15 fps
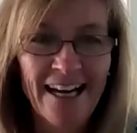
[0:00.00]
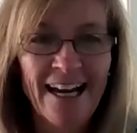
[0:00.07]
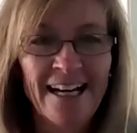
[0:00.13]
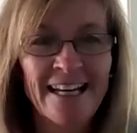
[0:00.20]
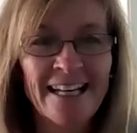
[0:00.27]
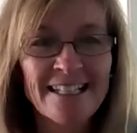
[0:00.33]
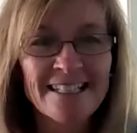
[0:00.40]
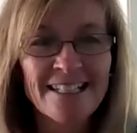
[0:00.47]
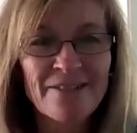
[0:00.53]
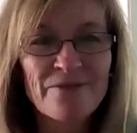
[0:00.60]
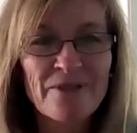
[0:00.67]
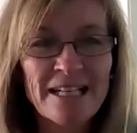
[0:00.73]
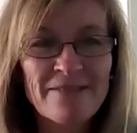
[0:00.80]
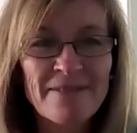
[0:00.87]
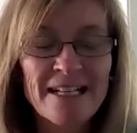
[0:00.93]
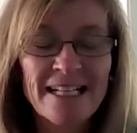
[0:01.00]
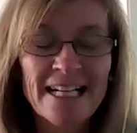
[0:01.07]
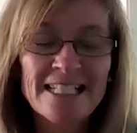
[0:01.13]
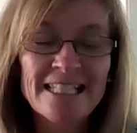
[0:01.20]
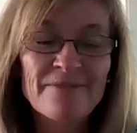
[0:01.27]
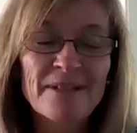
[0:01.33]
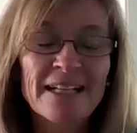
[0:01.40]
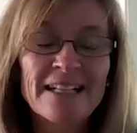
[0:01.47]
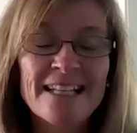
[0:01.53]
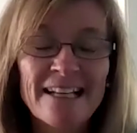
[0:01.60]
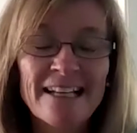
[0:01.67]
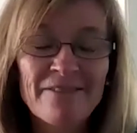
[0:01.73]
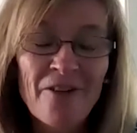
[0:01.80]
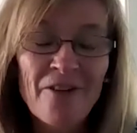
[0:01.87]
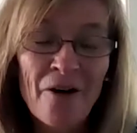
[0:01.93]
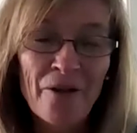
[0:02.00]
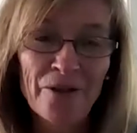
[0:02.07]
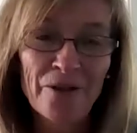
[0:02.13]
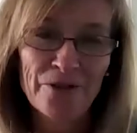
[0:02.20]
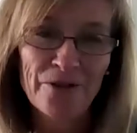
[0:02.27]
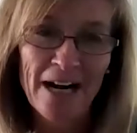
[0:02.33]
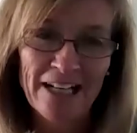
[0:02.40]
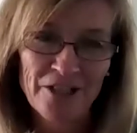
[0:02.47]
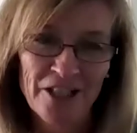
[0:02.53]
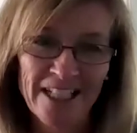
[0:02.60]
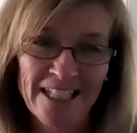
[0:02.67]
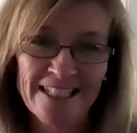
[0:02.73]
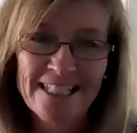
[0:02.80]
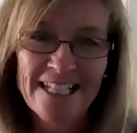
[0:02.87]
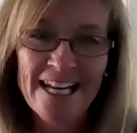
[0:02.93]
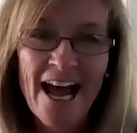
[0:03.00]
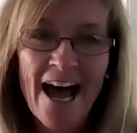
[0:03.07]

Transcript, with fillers: And he said, What do you mean? I said, Because I didn't follow the directions.